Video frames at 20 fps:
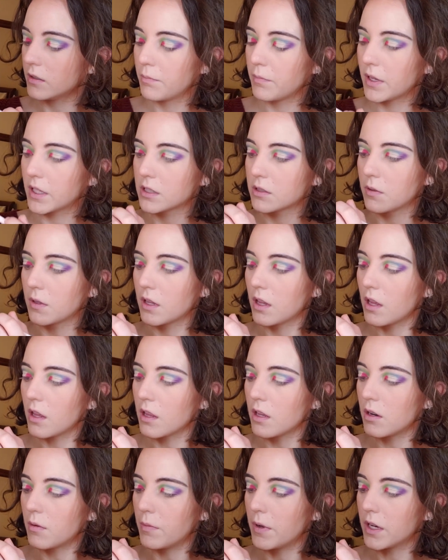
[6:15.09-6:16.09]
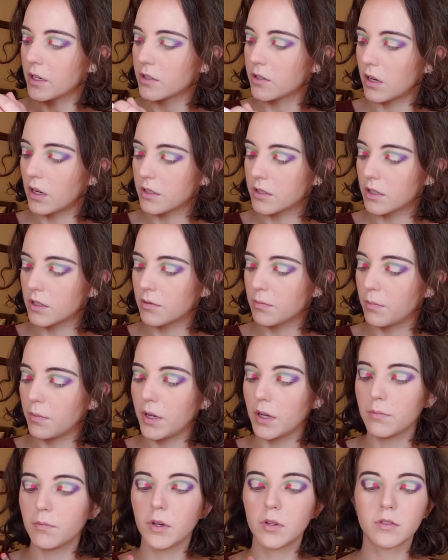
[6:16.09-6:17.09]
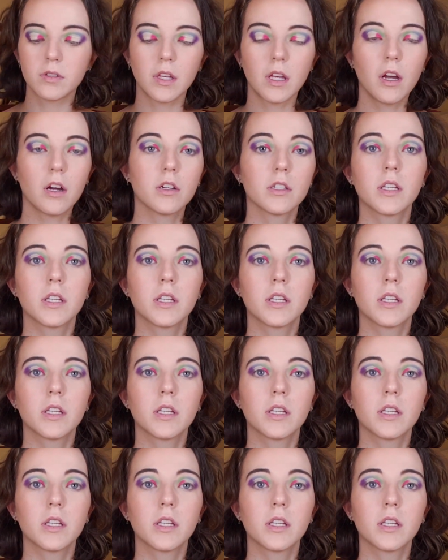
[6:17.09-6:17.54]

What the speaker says: mixed with a little bit of Treasure, but mostly Art